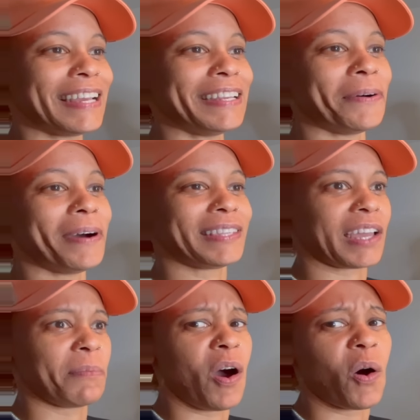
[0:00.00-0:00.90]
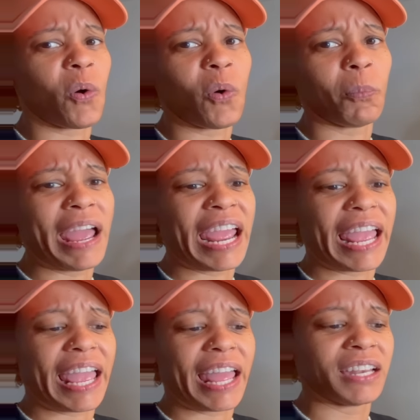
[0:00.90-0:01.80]
She didn't know what to, come on,
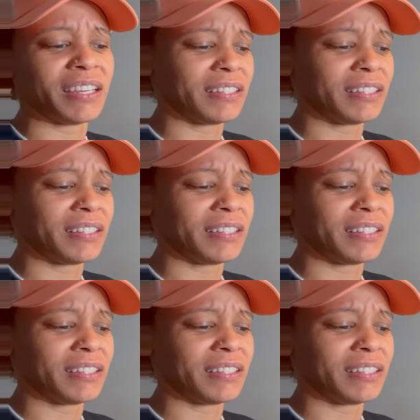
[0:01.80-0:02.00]
man.